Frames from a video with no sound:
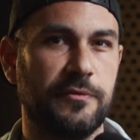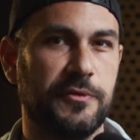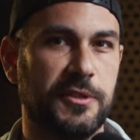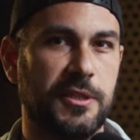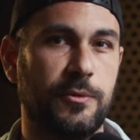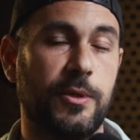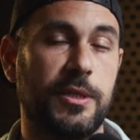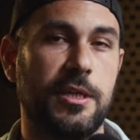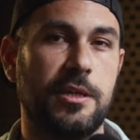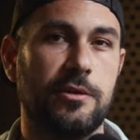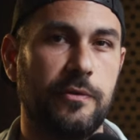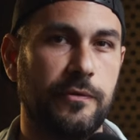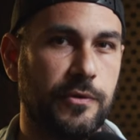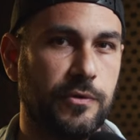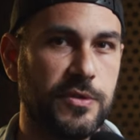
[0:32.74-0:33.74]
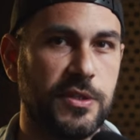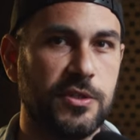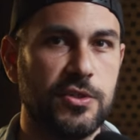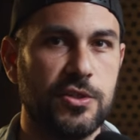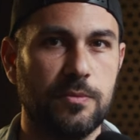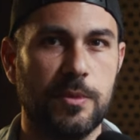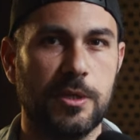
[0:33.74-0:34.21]
after 1 year of
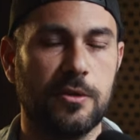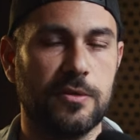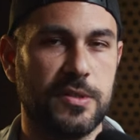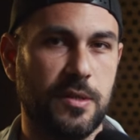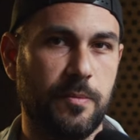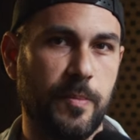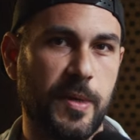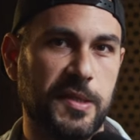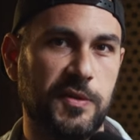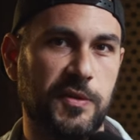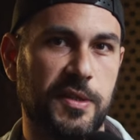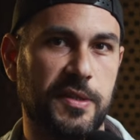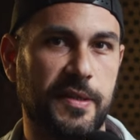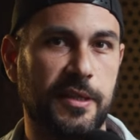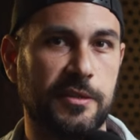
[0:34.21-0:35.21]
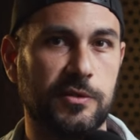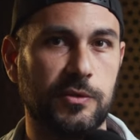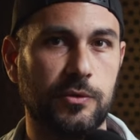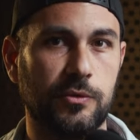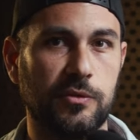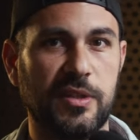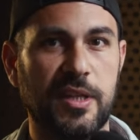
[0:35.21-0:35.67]
usage, because the battery tend
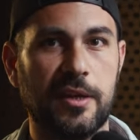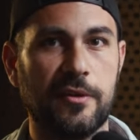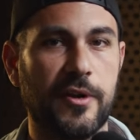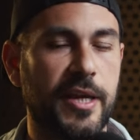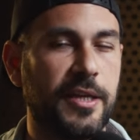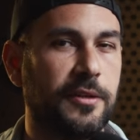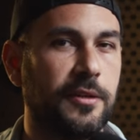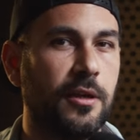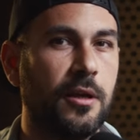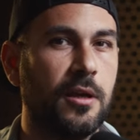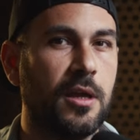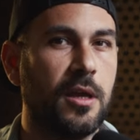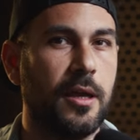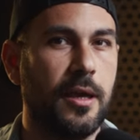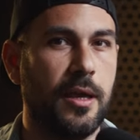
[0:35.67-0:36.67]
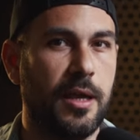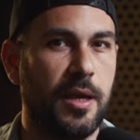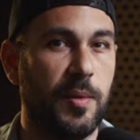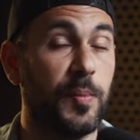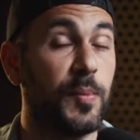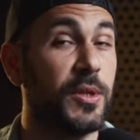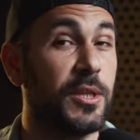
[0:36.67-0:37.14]
to degrade
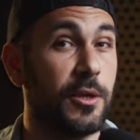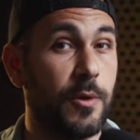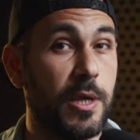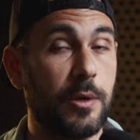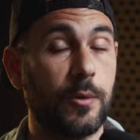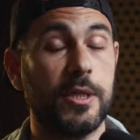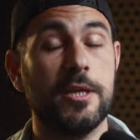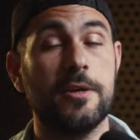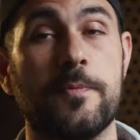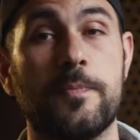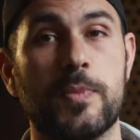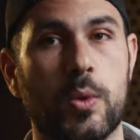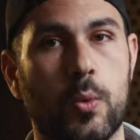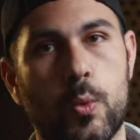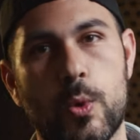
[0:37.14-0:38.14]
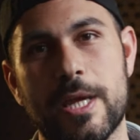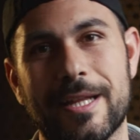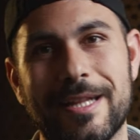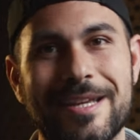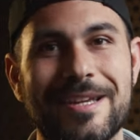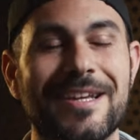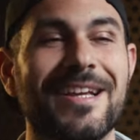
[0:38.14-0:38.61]
pretty quickly.
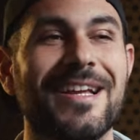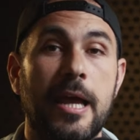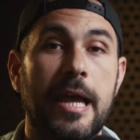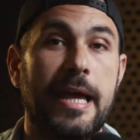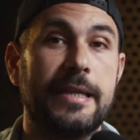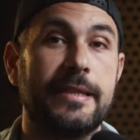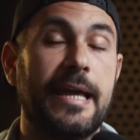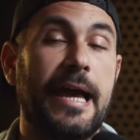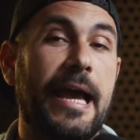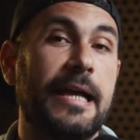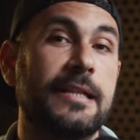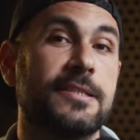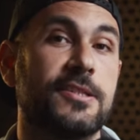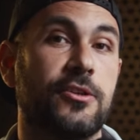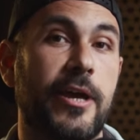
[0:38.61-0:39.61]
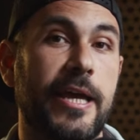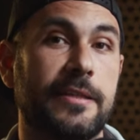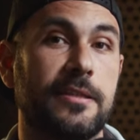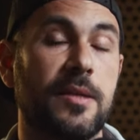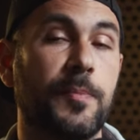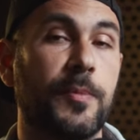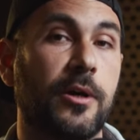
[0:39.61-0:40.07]
And I also
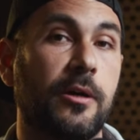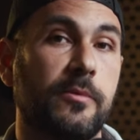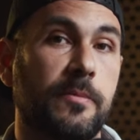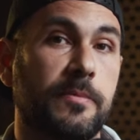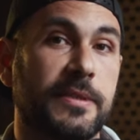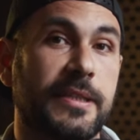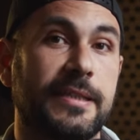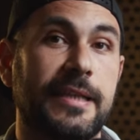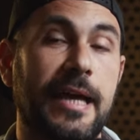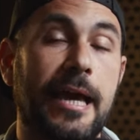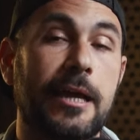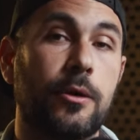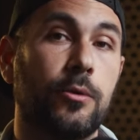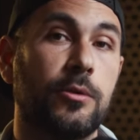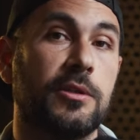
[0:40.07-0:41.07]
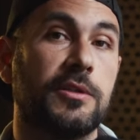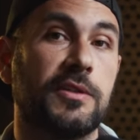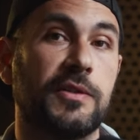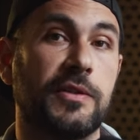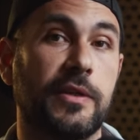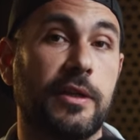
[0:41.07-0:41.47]
had the problem that I couldn't